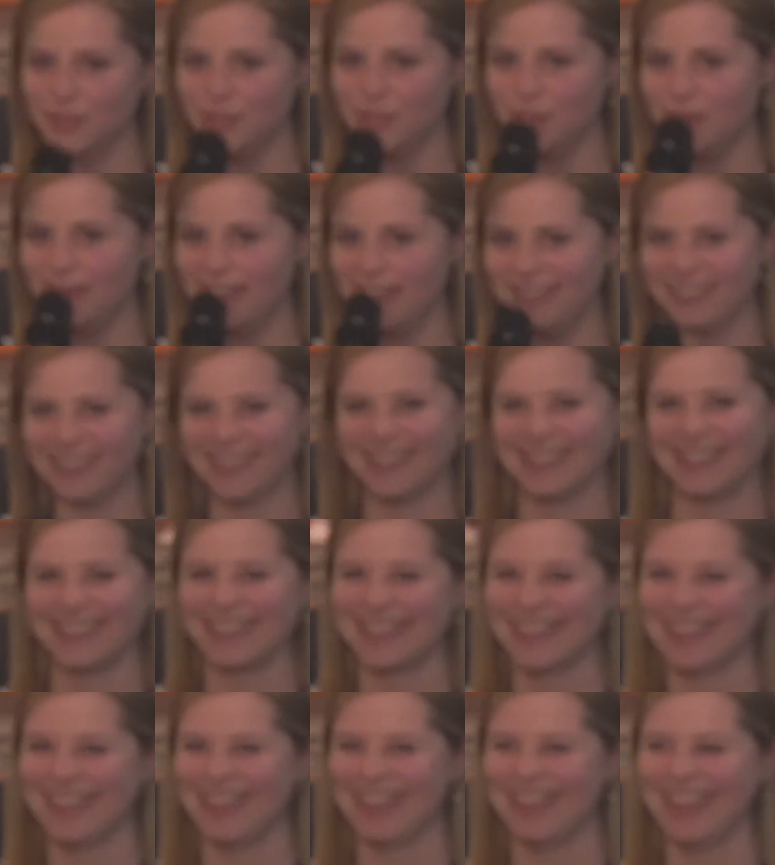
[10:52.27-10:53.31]
Do it.
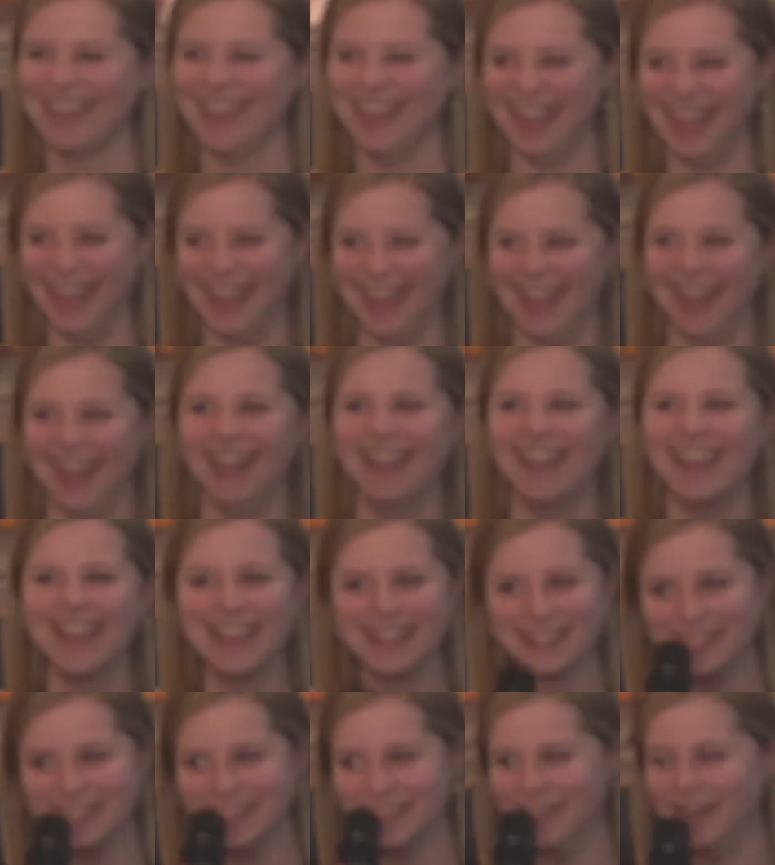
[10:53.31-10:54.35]

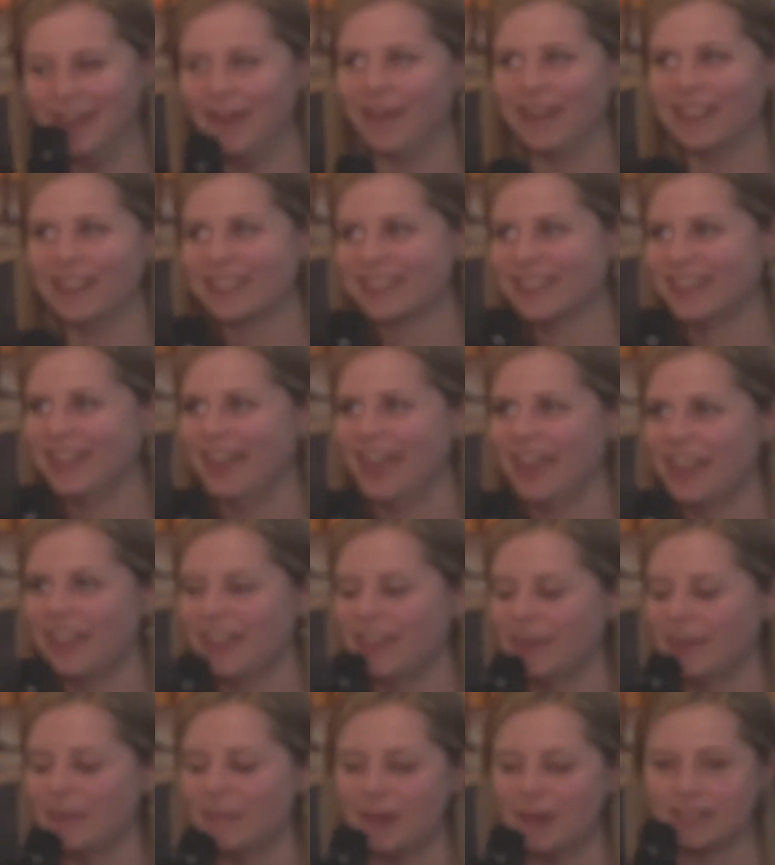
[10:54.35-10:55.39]
Do it. Honestly, I
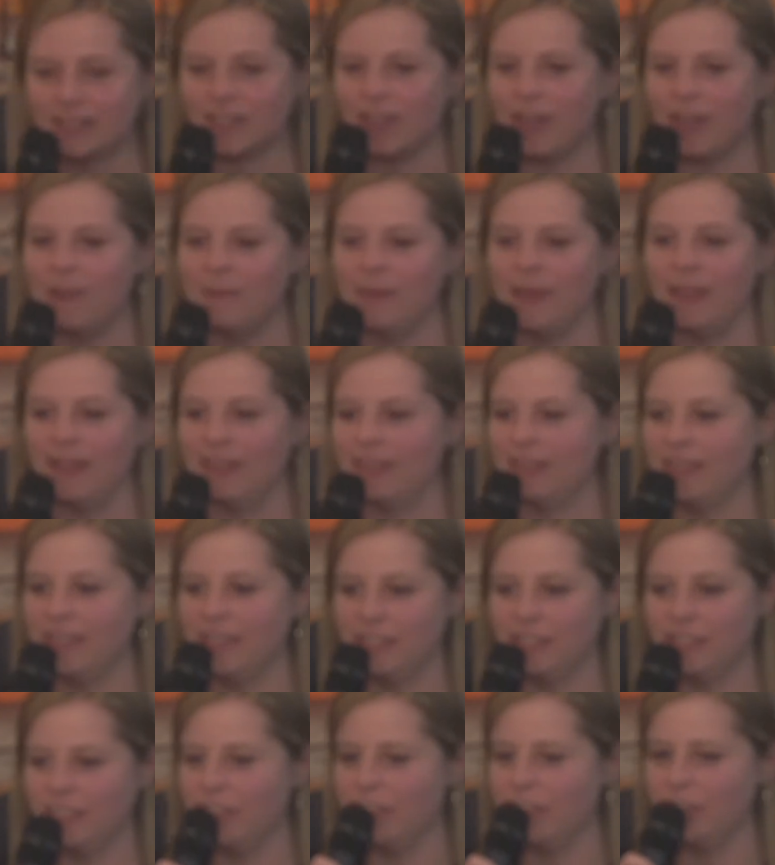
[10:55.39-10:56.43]
think my time at the
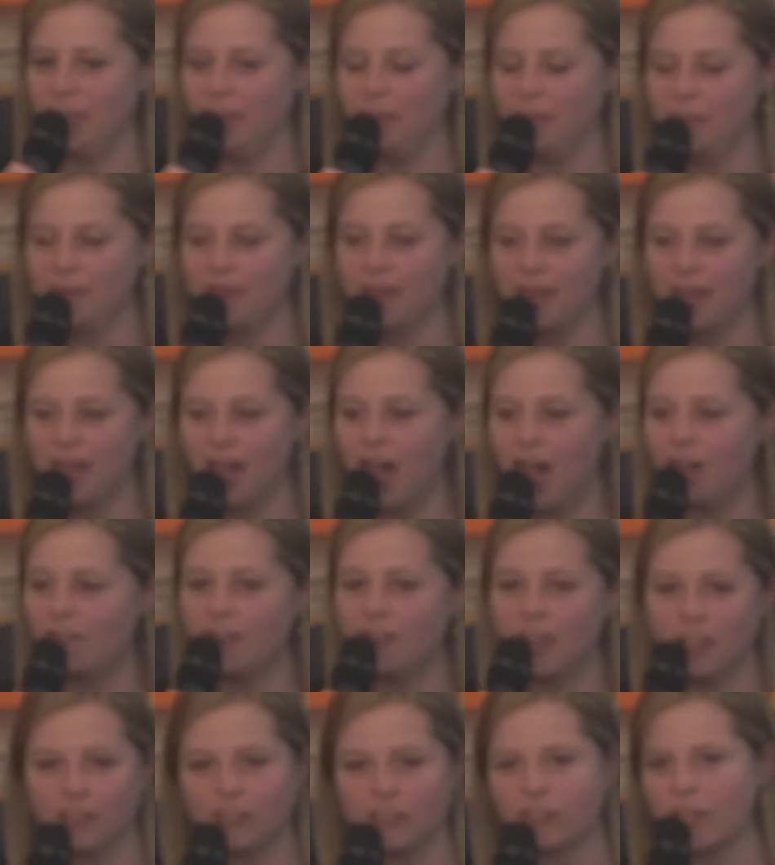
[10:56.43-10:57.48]
internship, I've
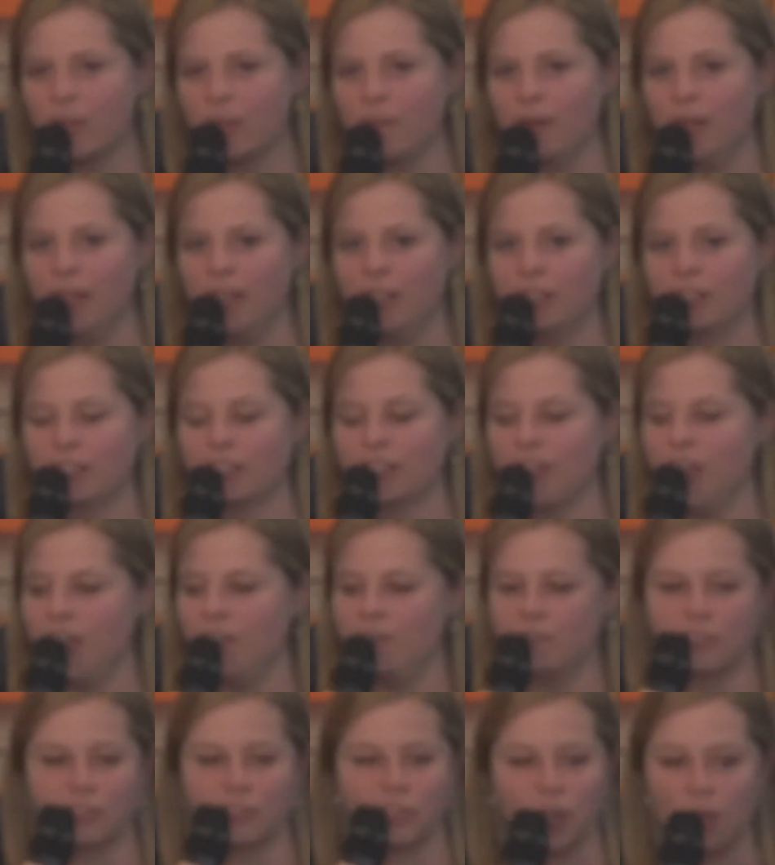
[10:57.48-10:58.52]
learned so much. I've
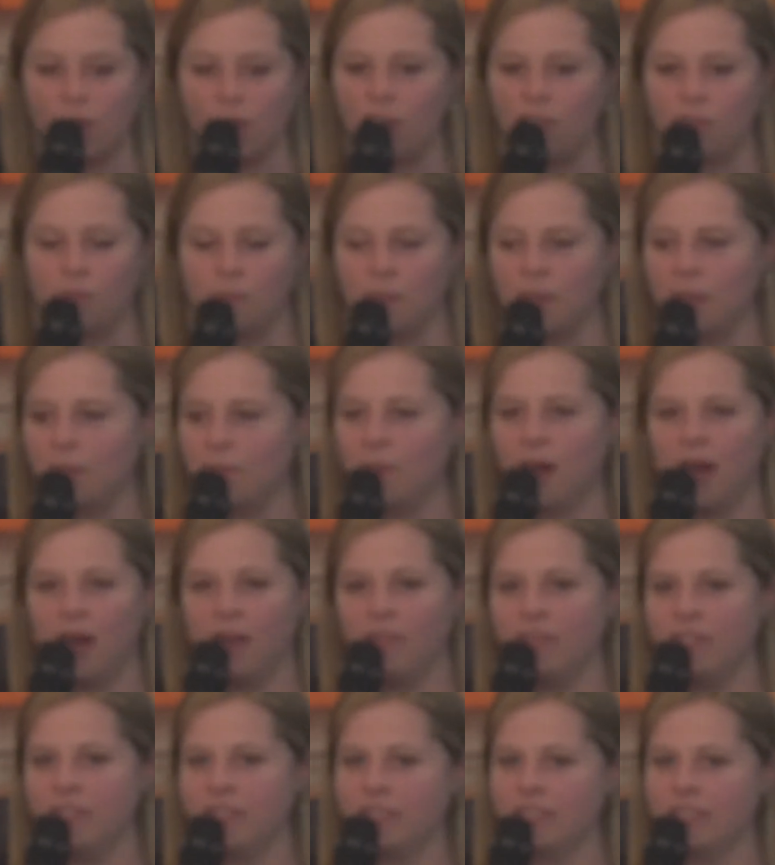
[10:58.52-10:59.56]
so loved being a part of
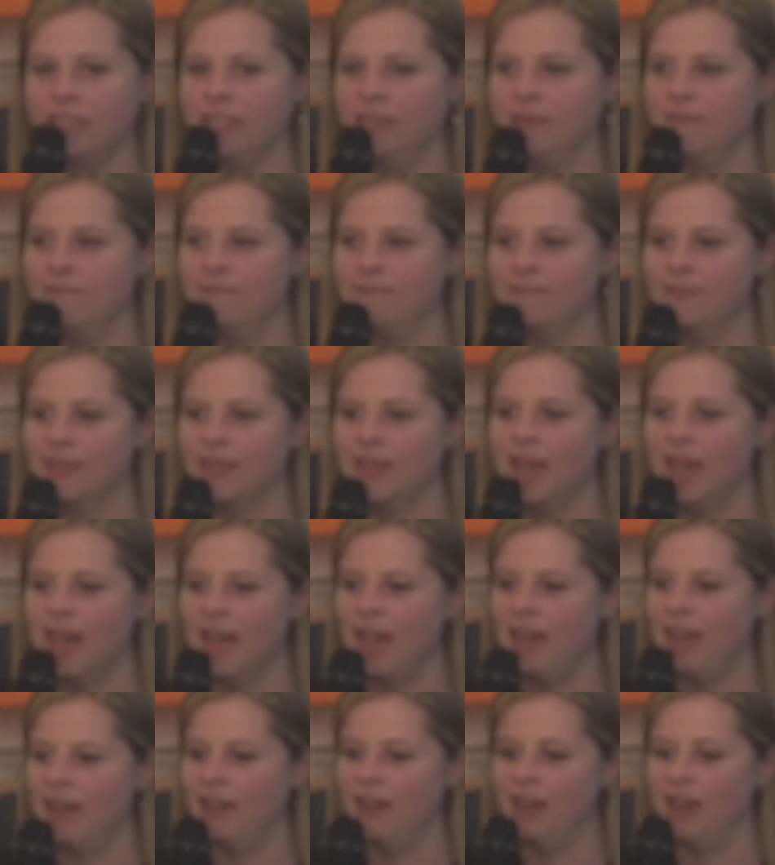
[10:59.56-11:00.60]
this team,
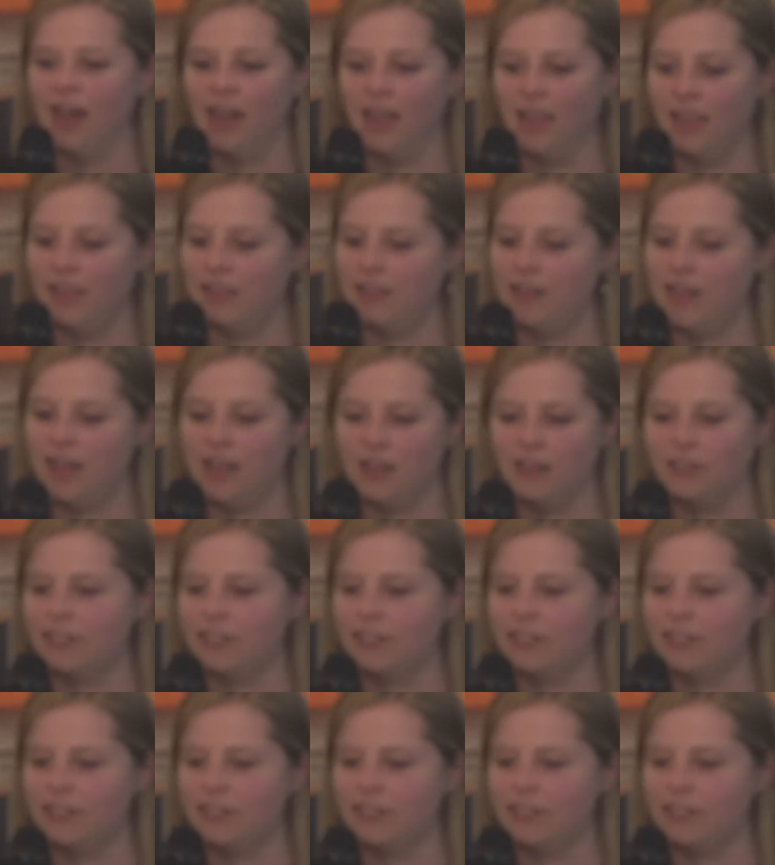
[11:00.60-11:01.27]
and I